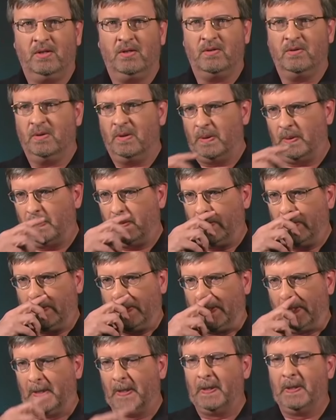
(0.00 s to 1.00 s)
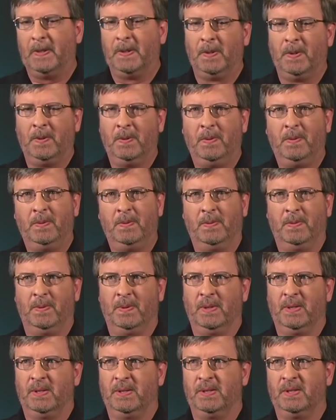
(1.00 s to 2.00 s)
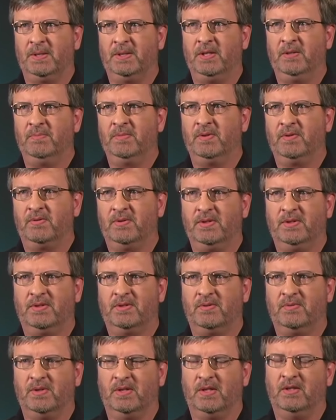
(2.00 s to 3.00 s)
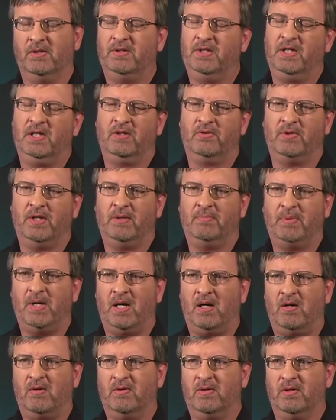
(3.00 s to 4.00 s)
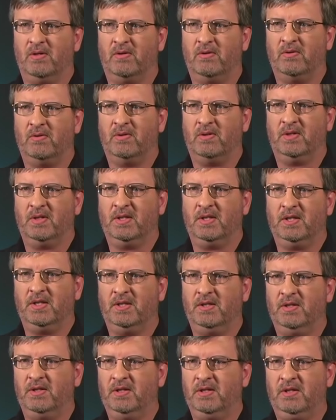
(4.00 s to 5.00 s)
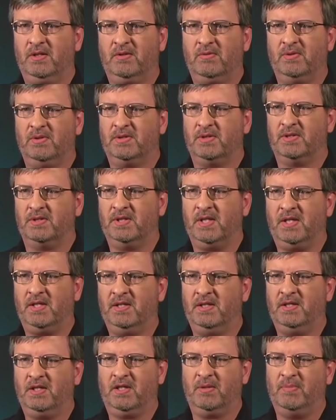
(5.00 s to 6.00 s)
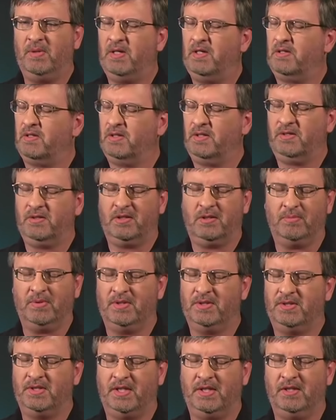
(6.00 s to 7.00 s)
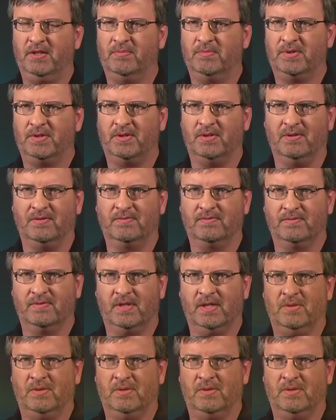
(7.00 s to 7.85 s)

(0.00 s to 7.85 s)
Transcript: don't know who the demon creature was. I know he had great power and authority. He either was a second in command or he could have been Satan himself.